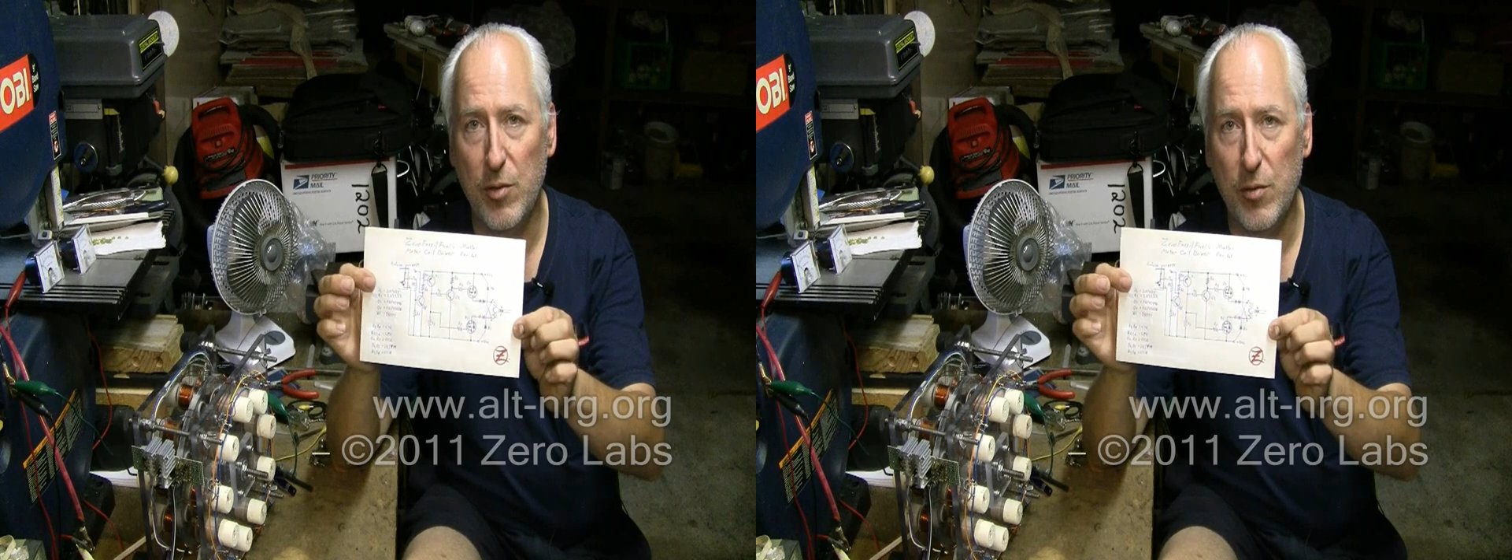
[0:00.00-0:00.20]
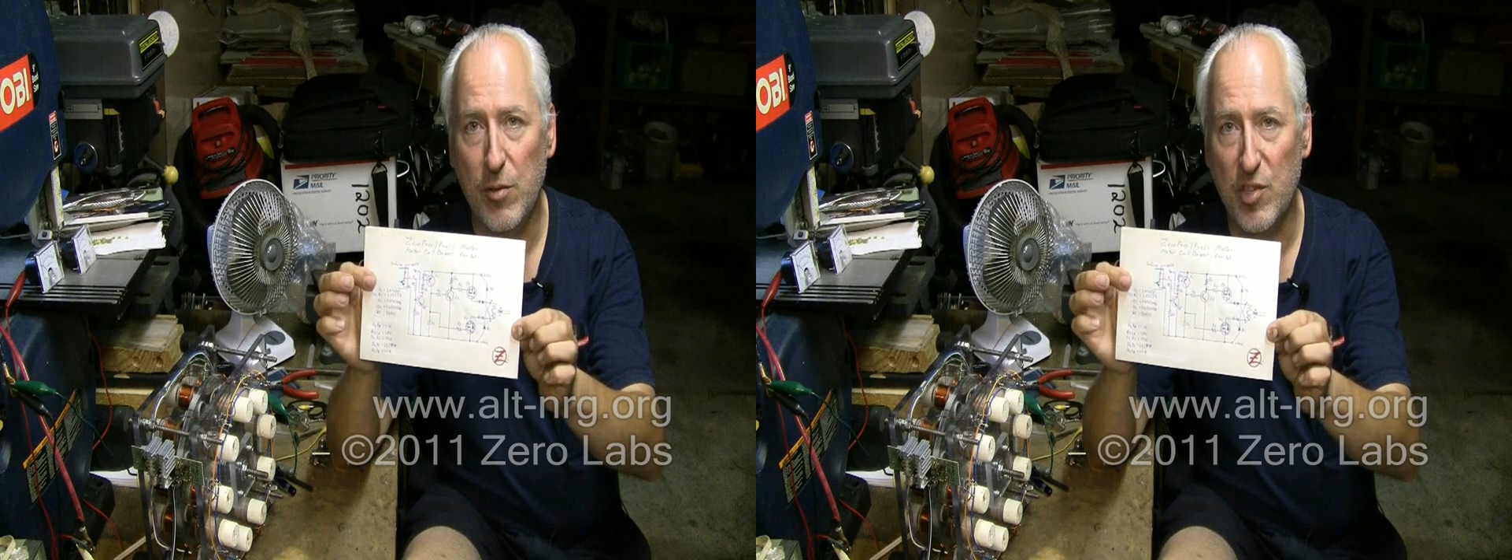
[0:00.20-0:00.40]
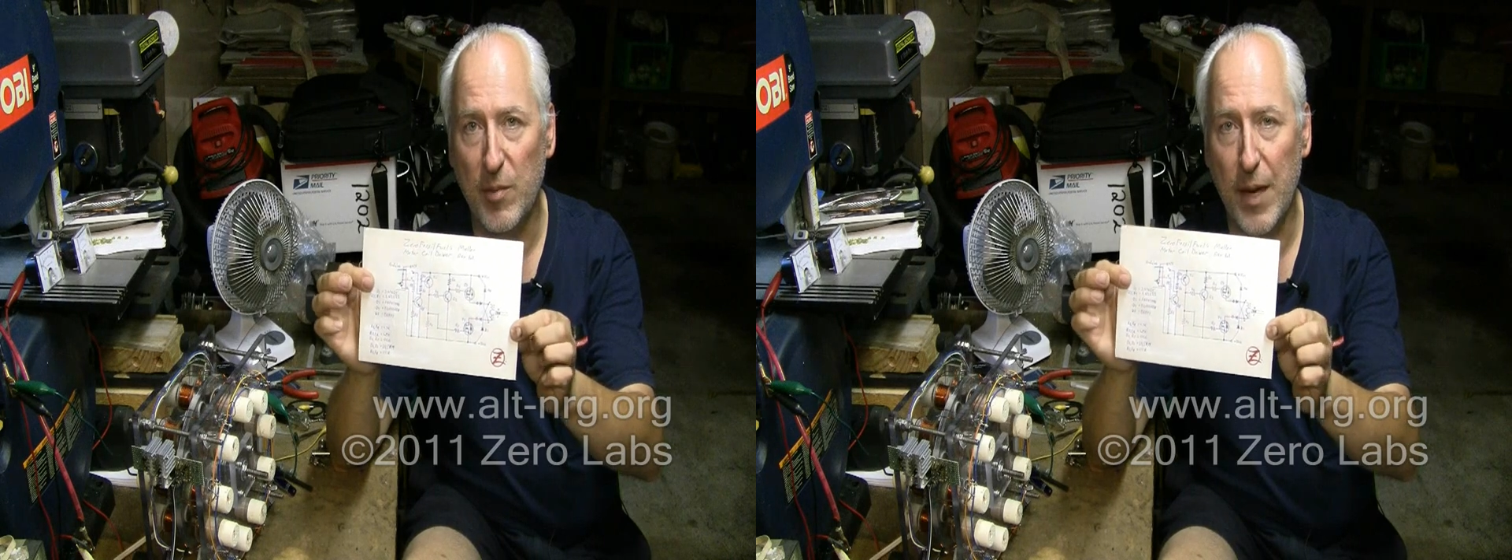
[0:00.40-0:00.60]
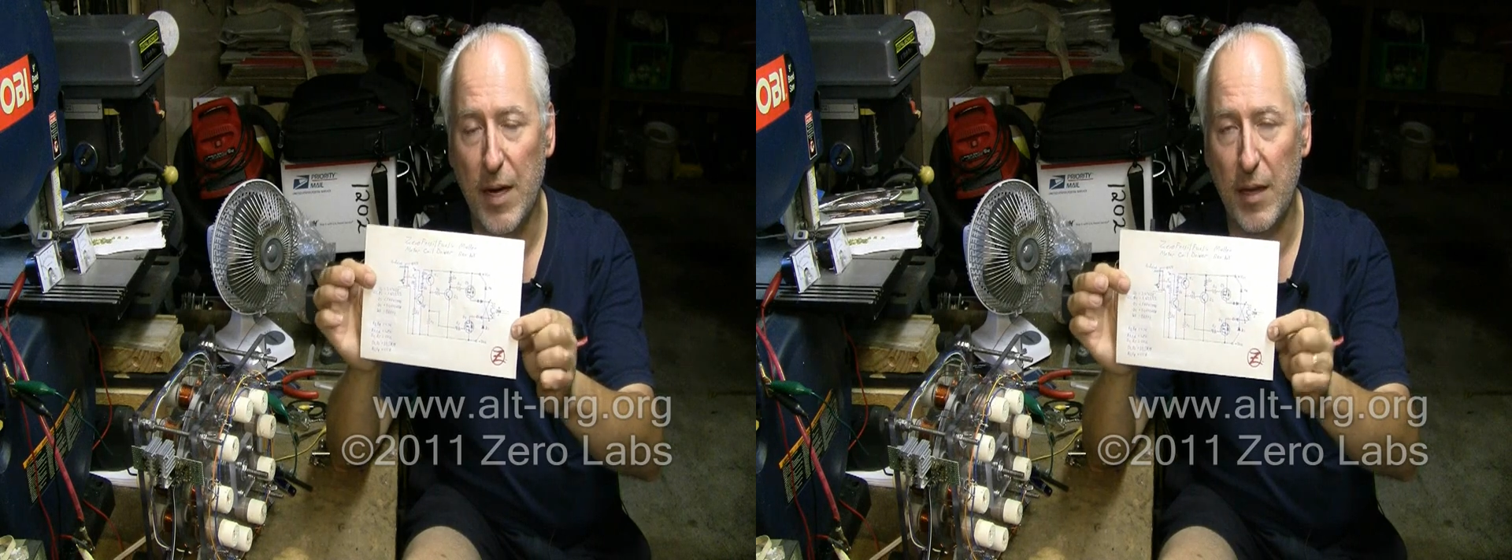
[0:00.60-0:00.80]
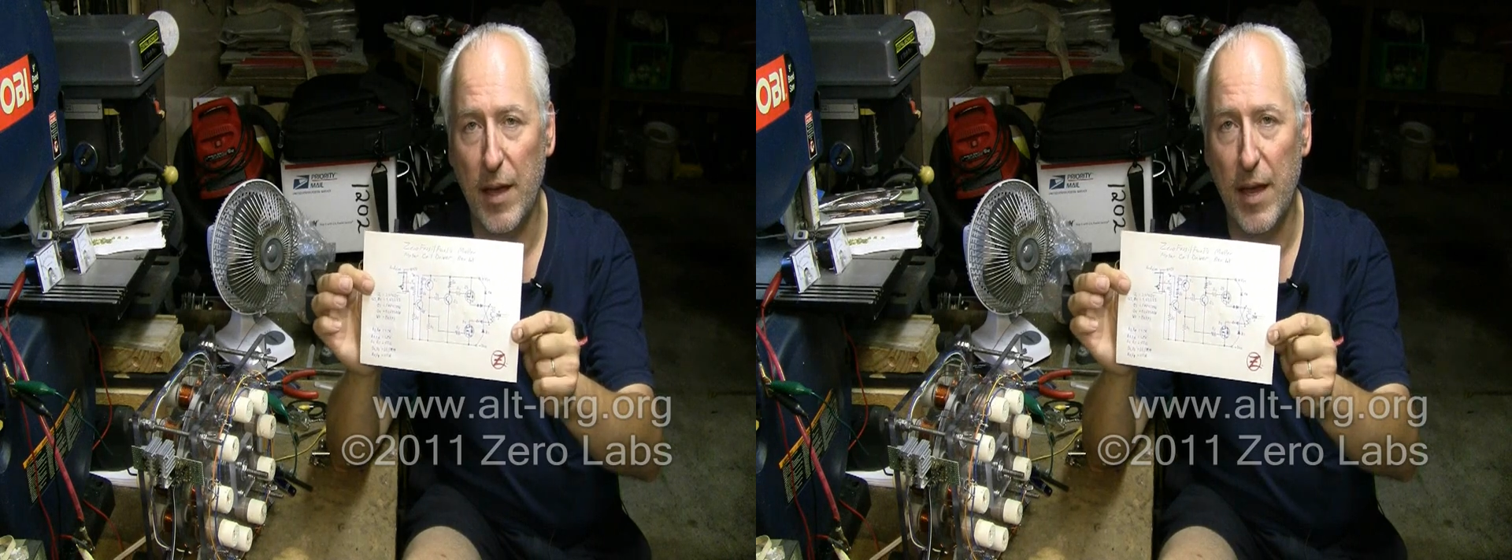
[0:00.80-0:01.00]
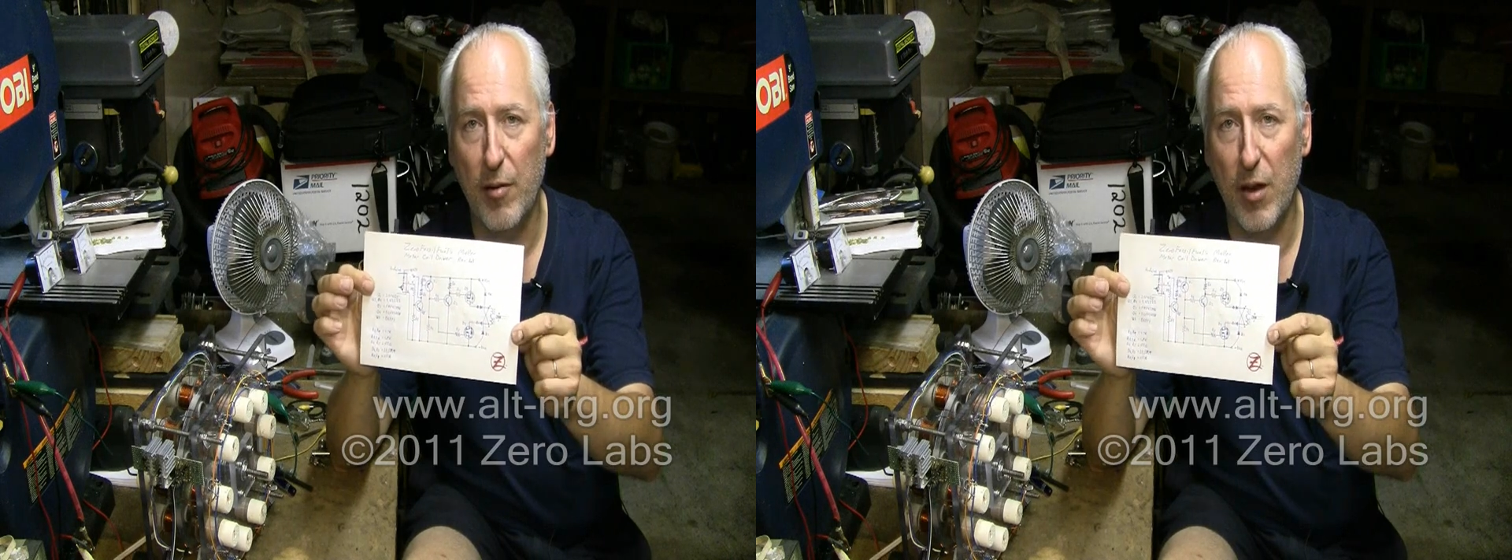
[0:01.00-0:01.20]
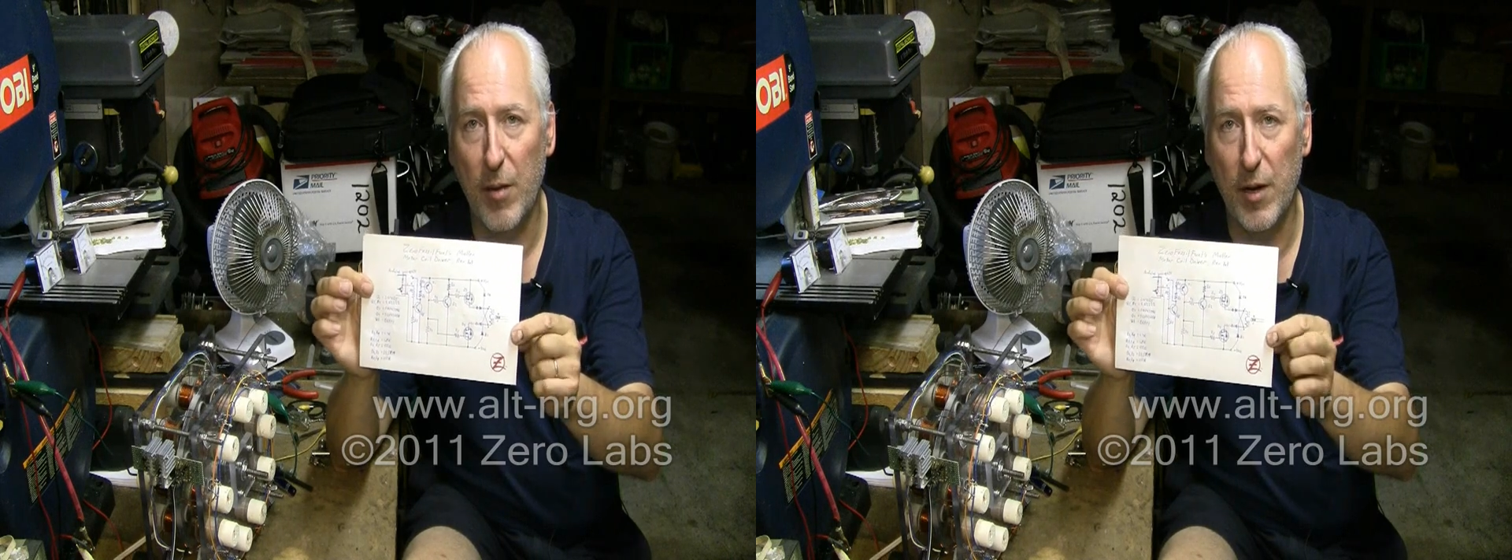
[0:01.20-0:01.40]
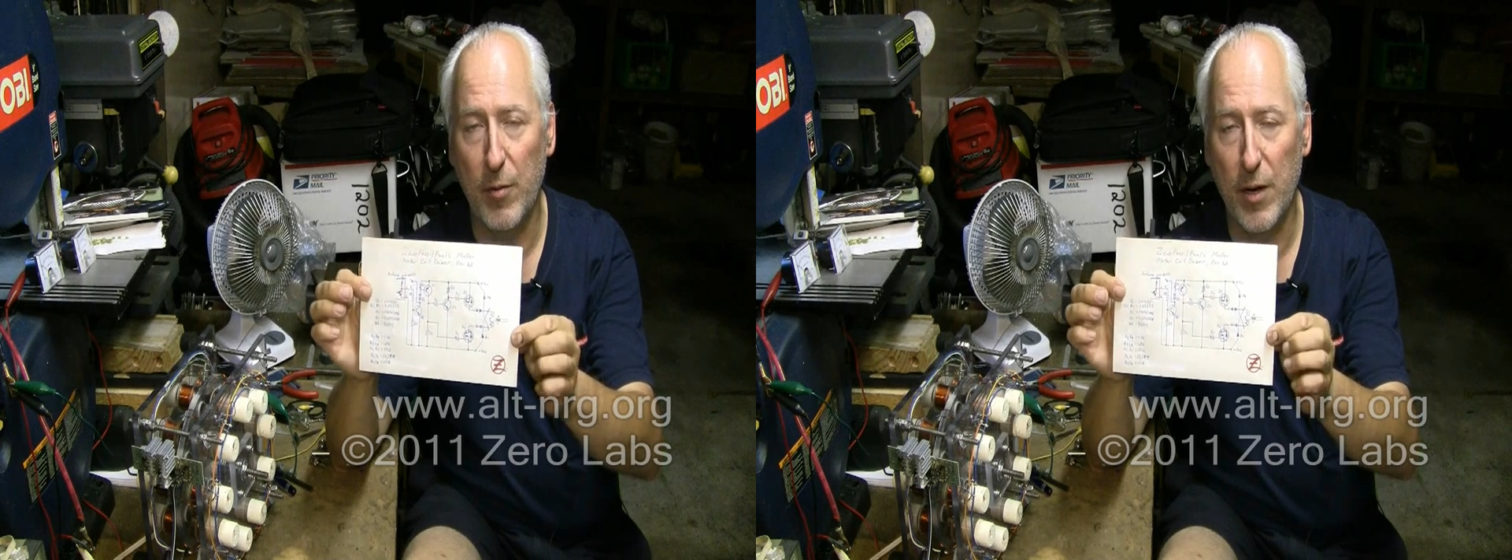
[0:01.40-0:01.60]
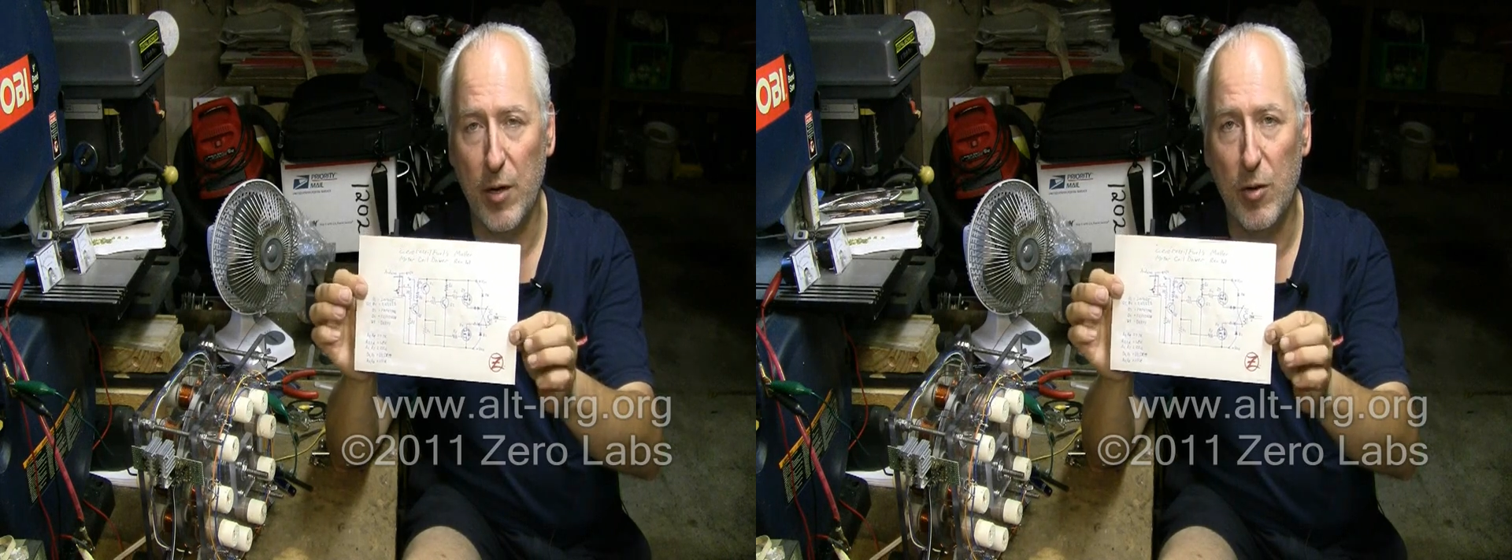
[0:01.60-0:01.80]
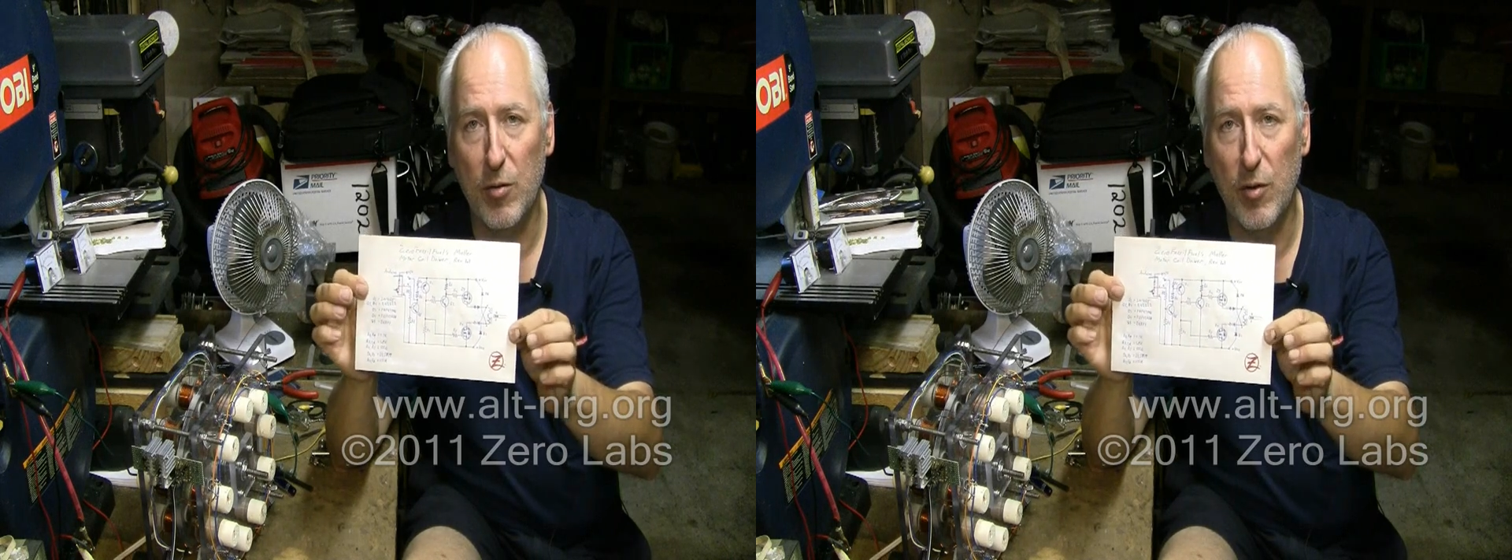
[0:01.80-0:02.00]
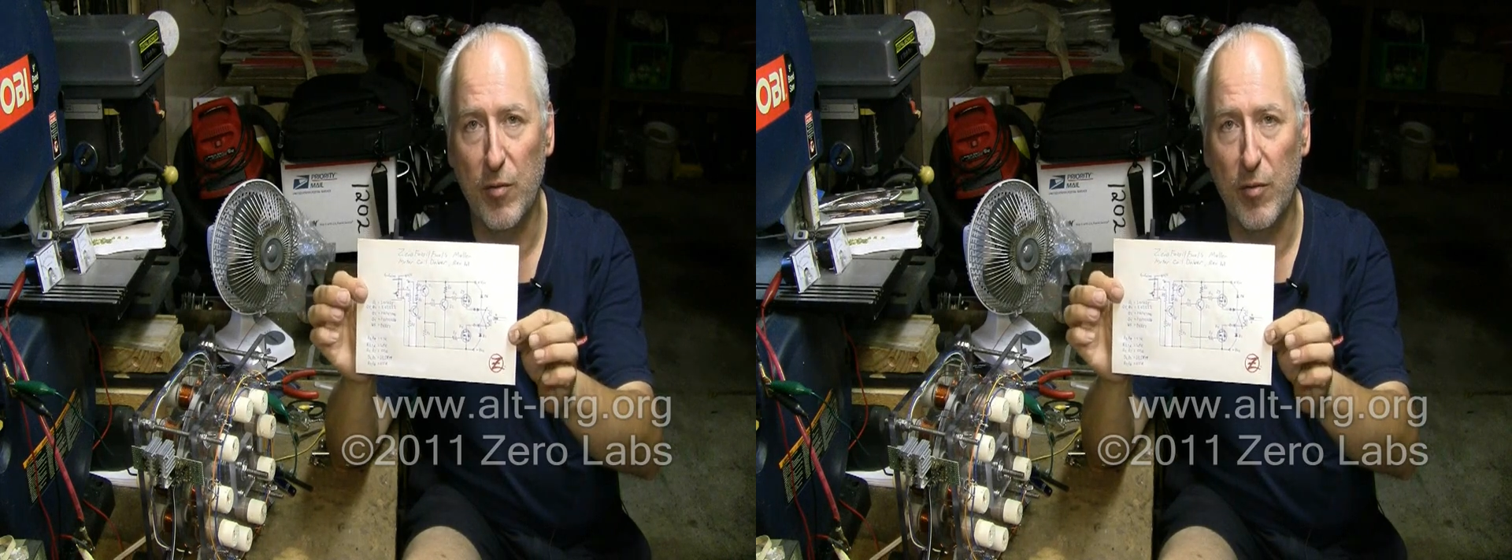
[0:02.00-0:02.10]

to the schematic diagram and I want to go